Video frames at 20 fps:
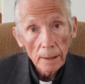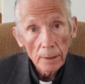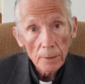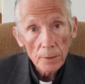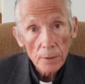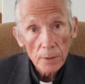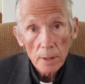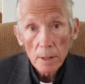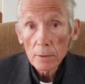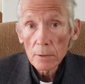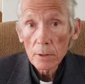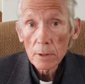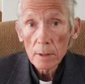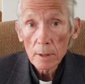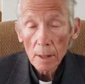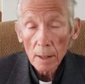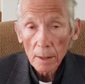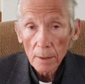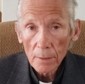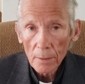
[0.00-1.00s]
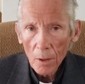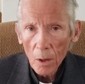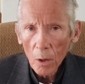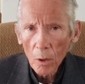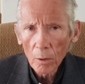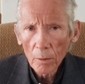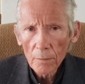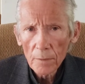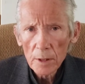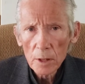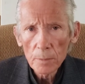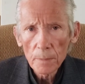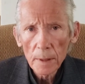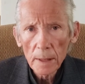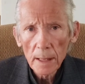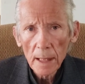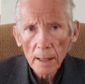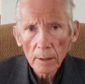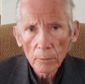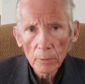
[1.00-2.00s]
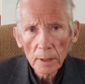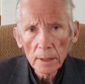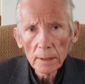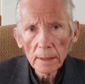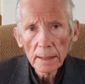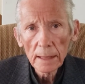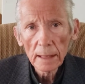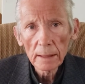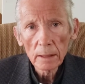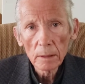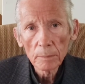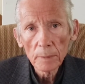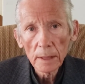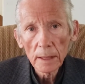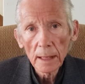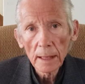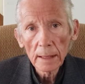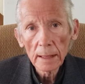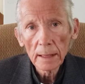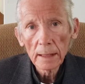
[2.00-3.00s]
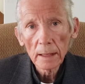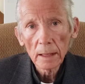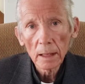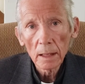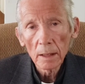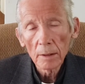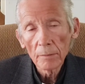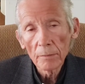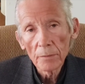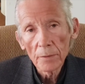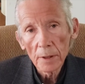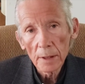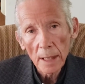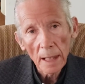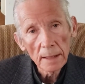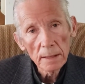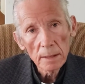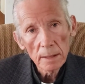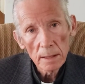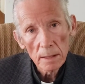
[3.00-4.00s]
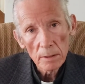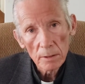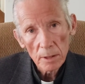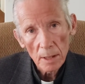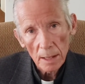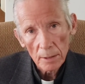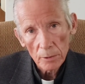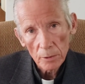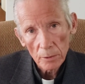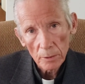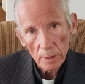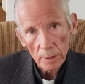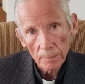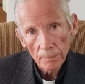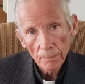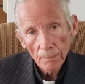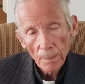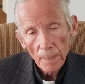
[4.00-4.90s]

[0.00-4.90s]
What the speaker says: since all of this began really at the beginning of the 19th century,